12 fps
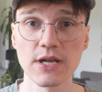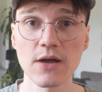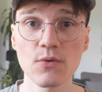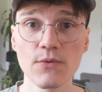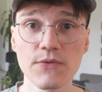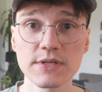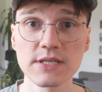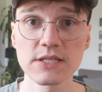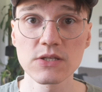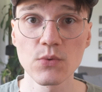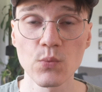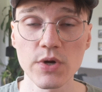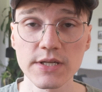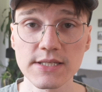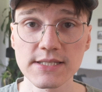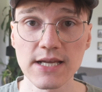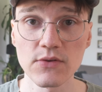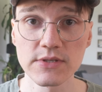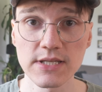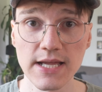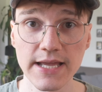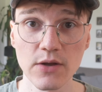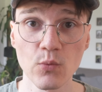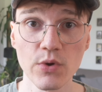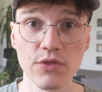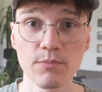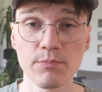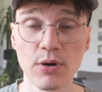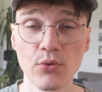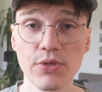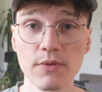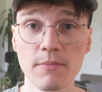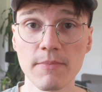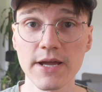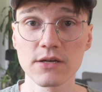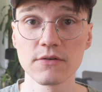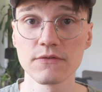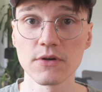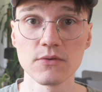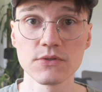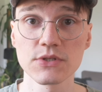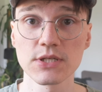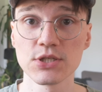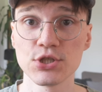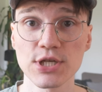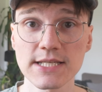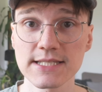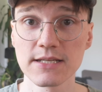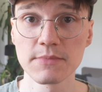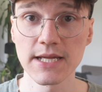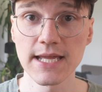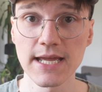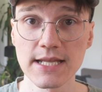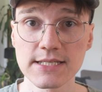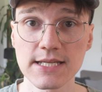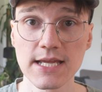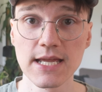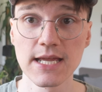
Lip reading: now this is what it sounds like with both microphones just in my hand.